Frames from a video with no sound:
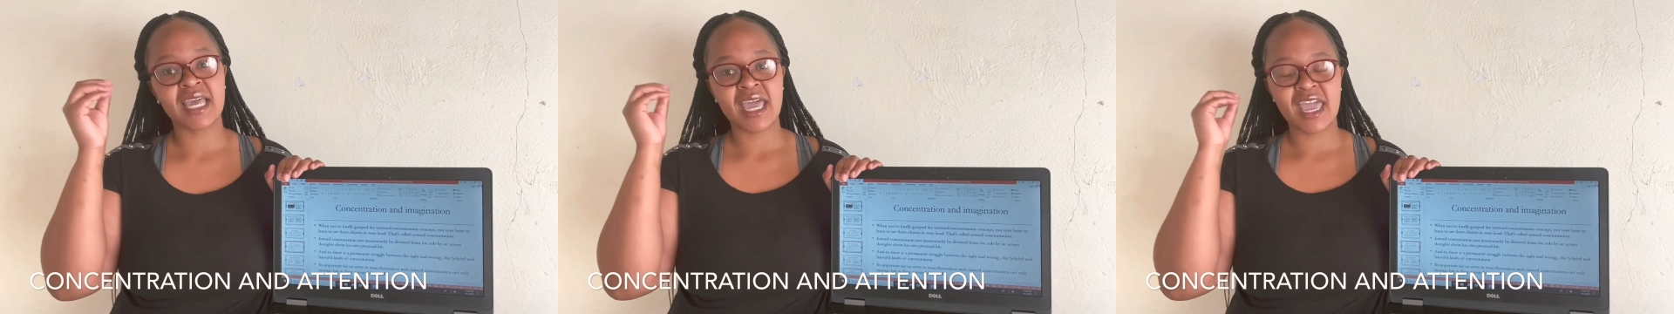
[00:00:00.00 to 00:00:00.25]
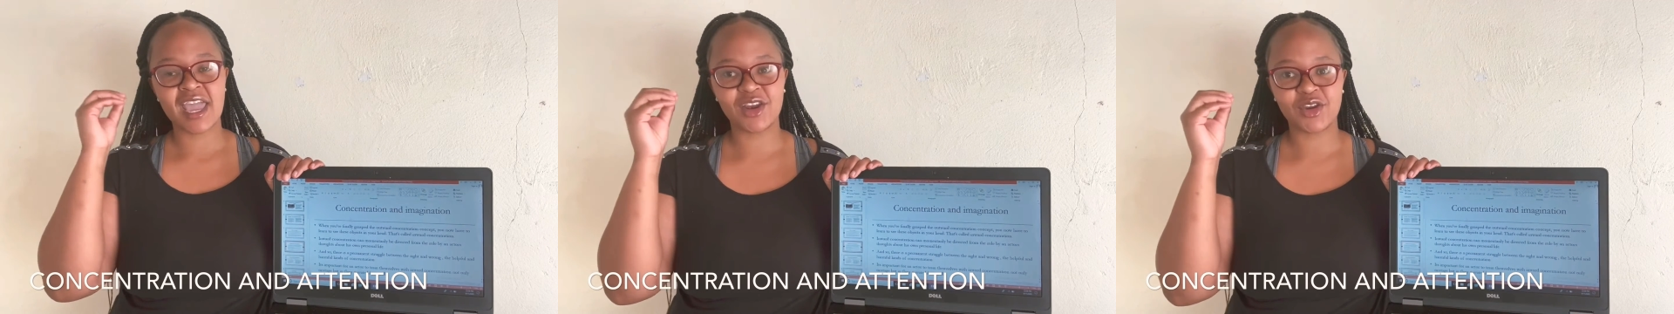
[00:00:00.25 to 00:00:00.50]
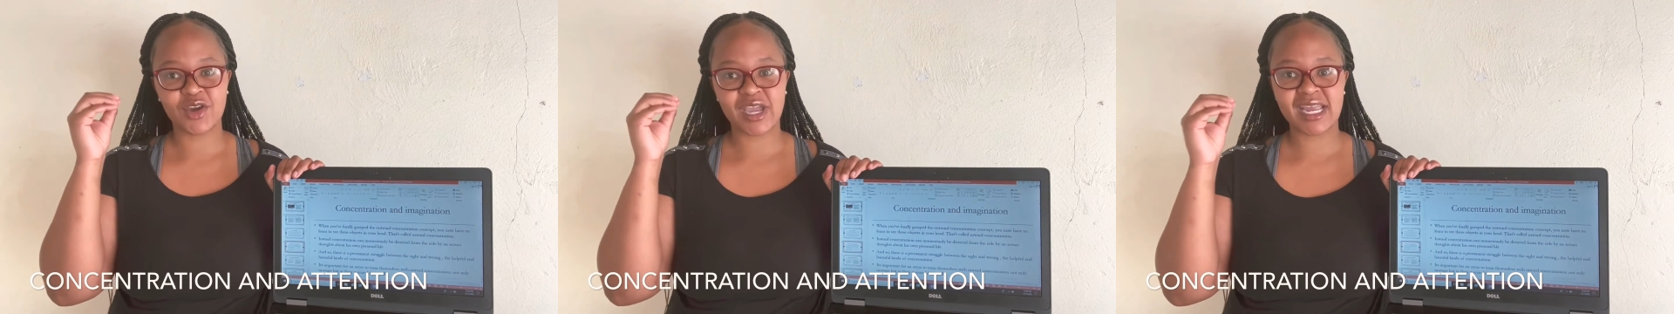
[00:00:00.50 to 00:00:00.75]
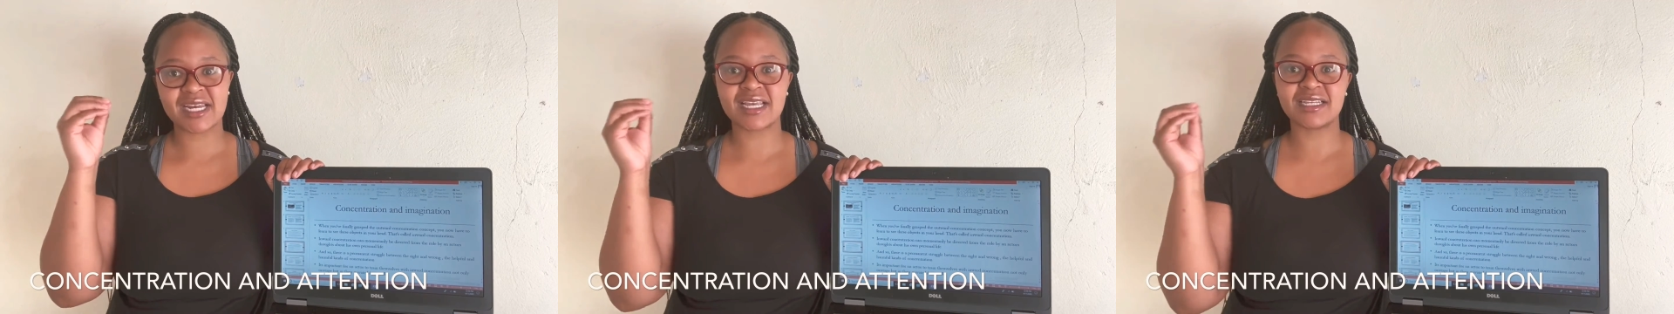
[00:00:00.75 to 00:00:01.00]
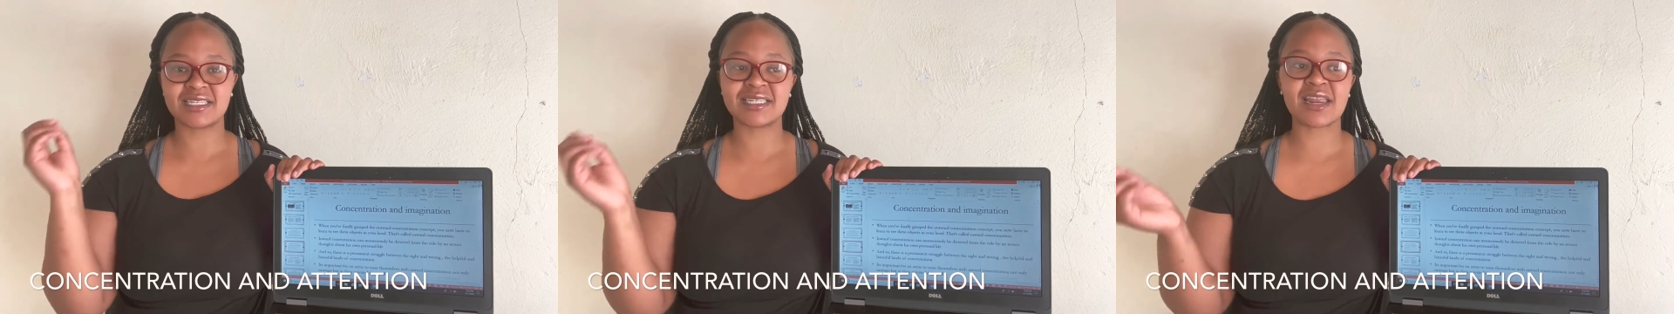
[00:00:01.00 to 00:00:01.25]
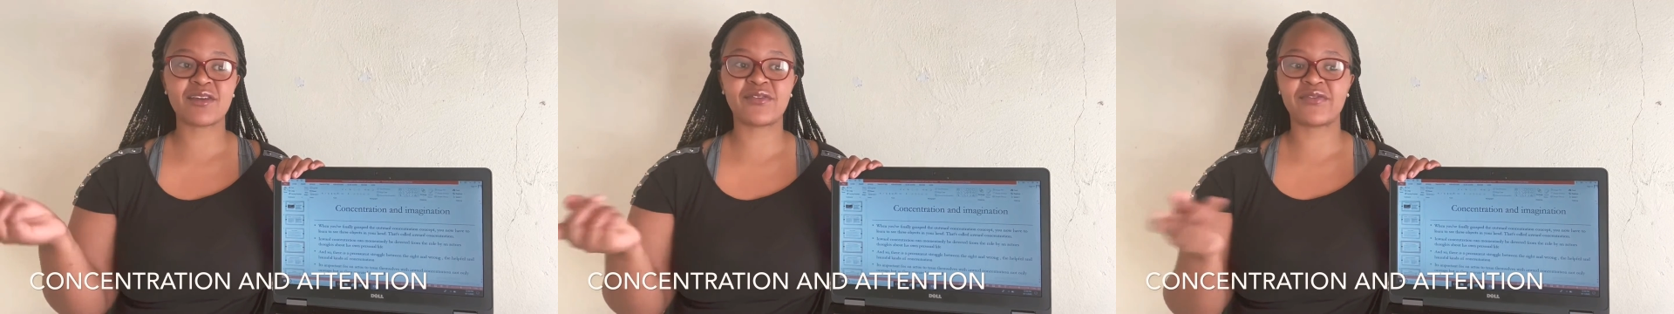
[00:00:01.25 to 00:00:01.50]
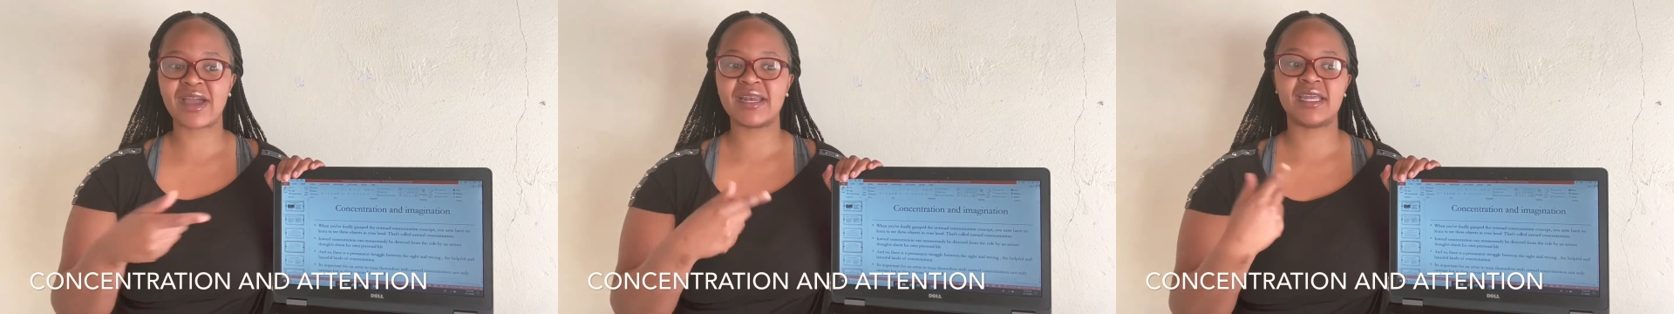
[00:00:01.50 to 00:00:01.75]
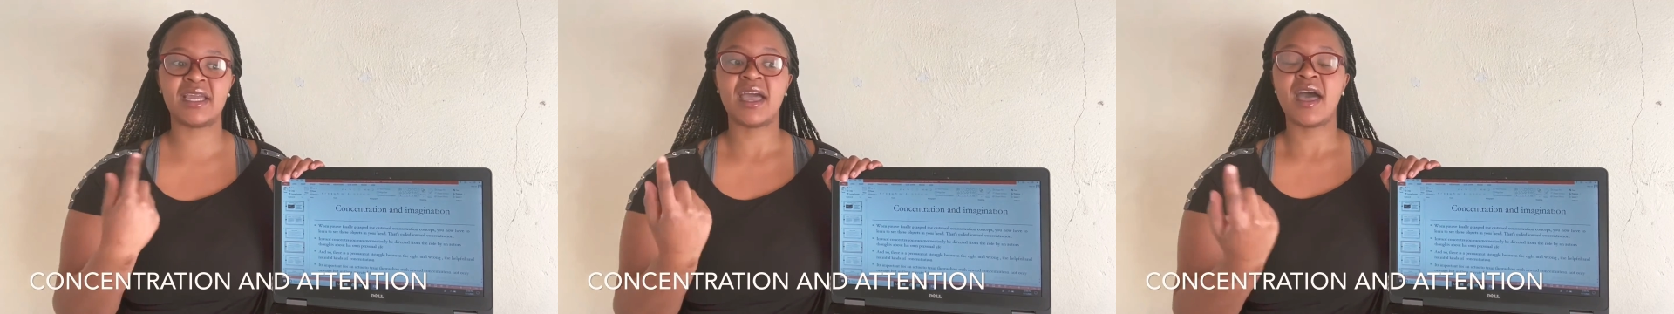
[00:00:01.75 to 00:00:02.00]
in your head instead of
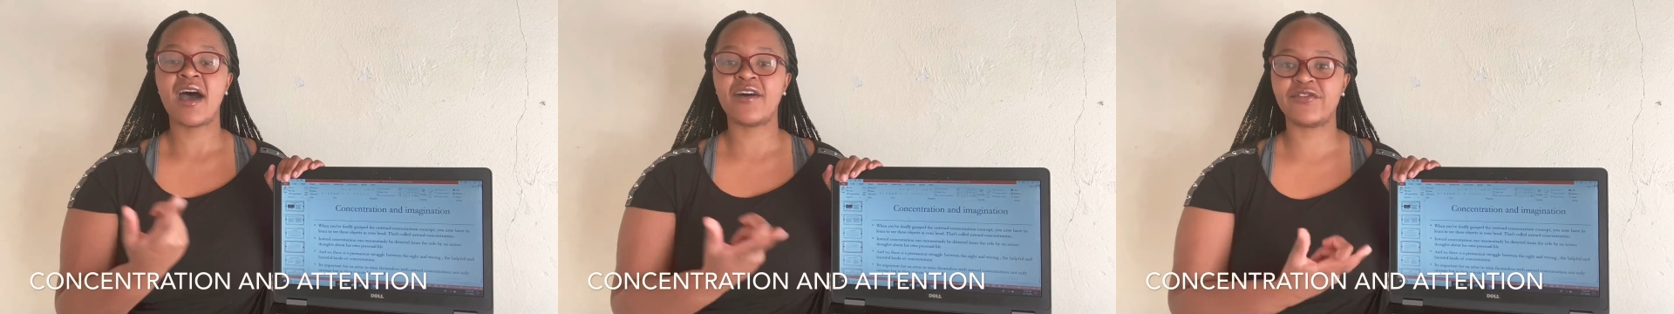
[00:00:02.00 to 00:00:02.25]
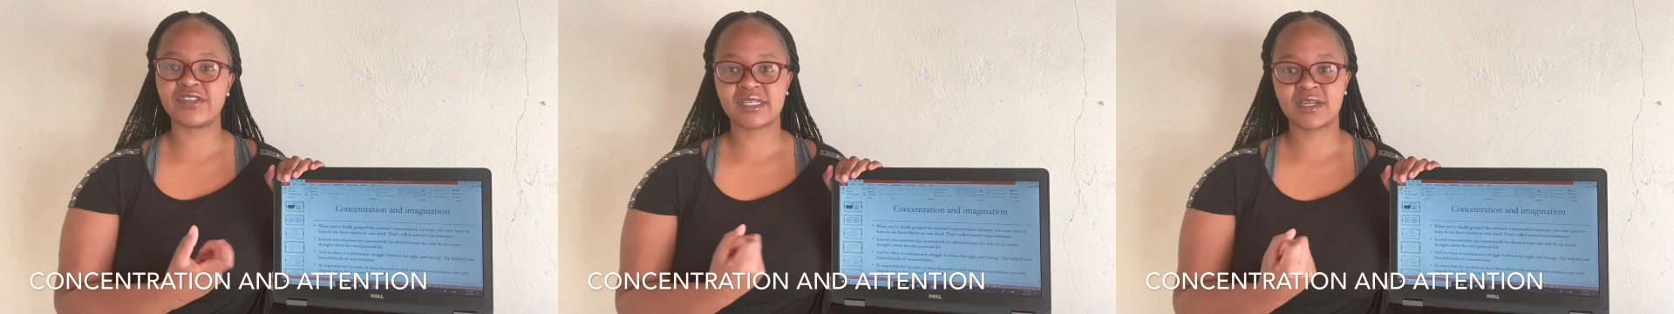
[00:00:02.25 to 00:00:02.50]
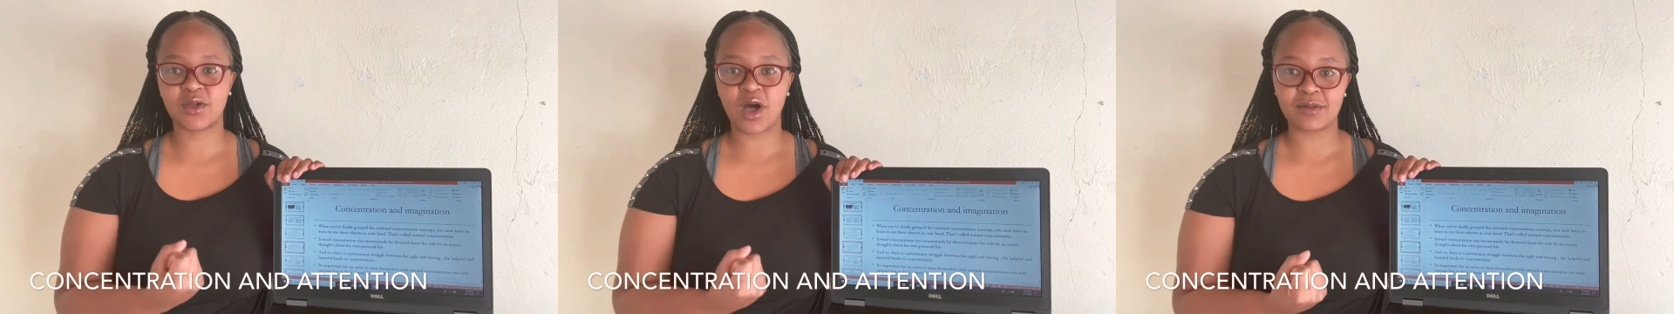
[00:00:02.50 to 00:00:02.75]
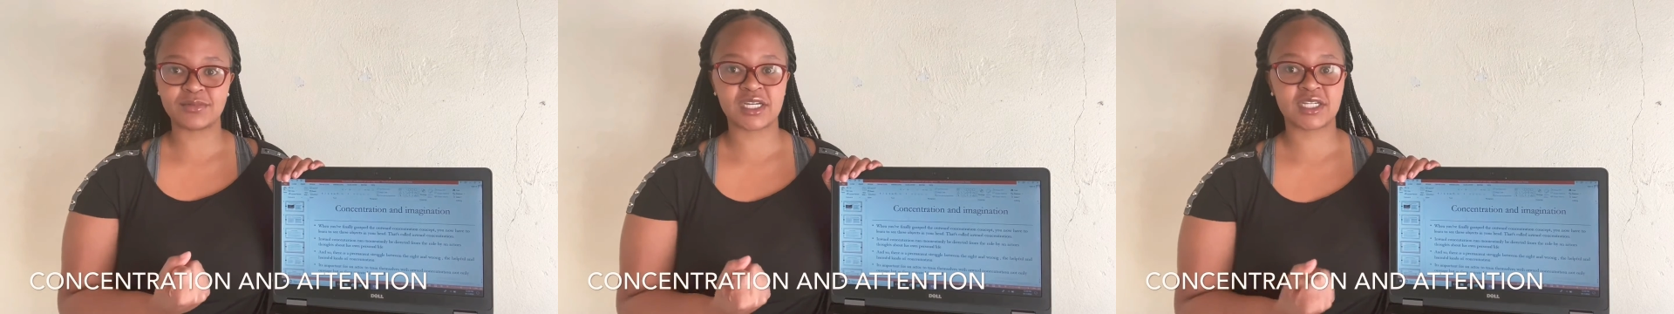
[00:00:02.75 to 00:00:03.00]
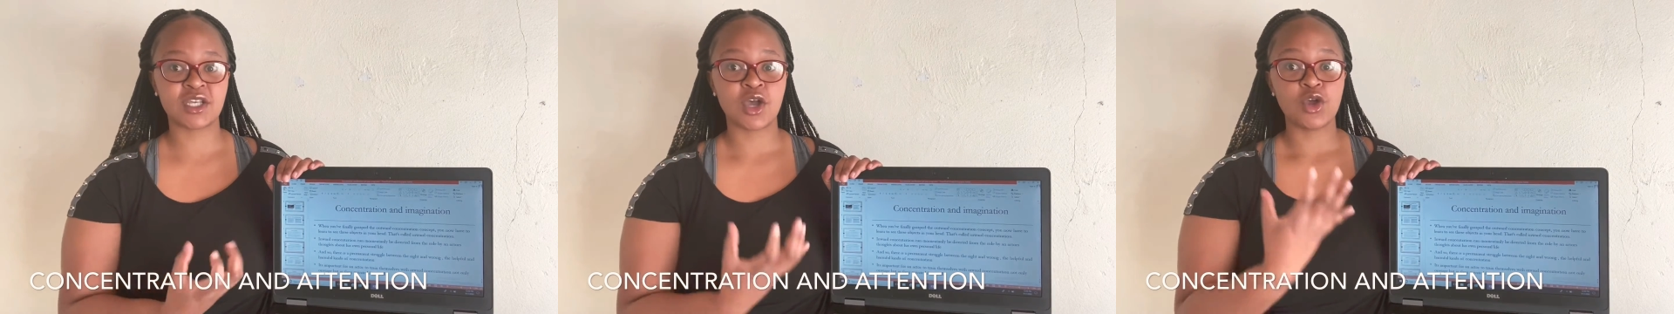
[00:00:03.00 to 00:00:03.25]
finding a physical object